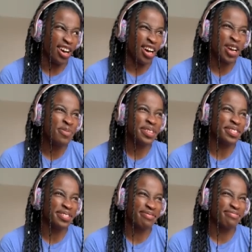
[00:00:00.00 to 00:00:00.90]
I
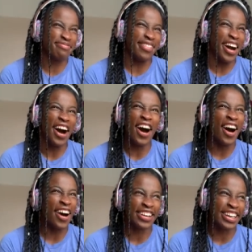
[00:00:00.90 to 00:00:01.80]
was
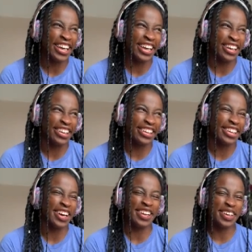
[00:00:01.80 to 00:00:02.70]
hardly
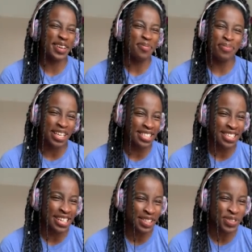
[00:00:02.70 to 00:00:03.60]
like
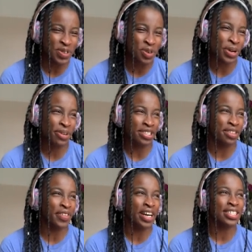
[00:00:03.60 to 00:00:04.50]
muscly at all, but it was the
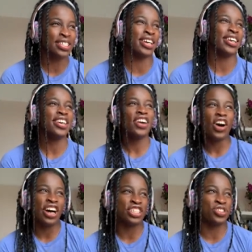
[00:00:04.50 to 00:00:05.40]
fact that
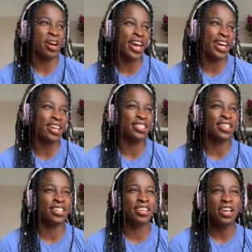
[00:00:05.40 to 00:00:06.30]
I trained
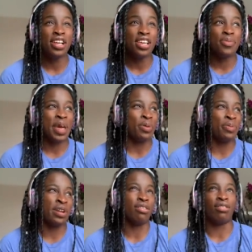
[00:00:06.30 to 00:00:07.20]
and people would
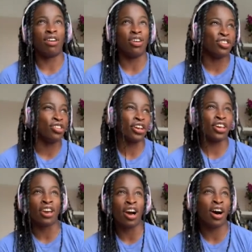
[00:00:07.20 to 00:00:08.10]
be like, oh God, you look like a
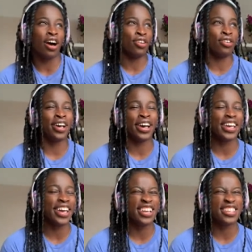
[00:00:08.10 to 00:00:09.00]
guy, or
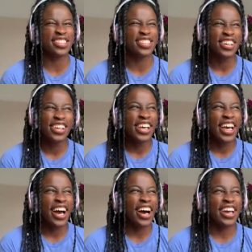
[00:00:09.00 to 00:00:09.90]
like,
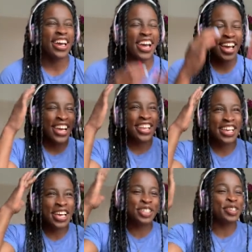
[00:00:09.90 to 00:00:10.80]

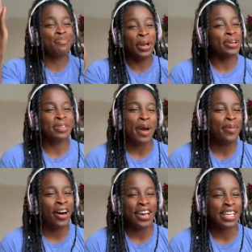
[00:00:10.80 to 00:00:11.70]
it just blows my
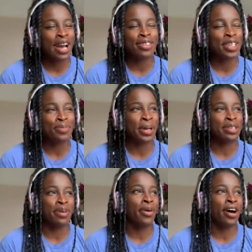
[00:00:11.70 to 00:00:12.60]
mind, absolutely blows
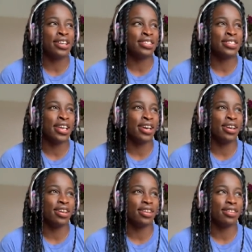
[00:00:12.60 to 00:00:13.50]
my mind that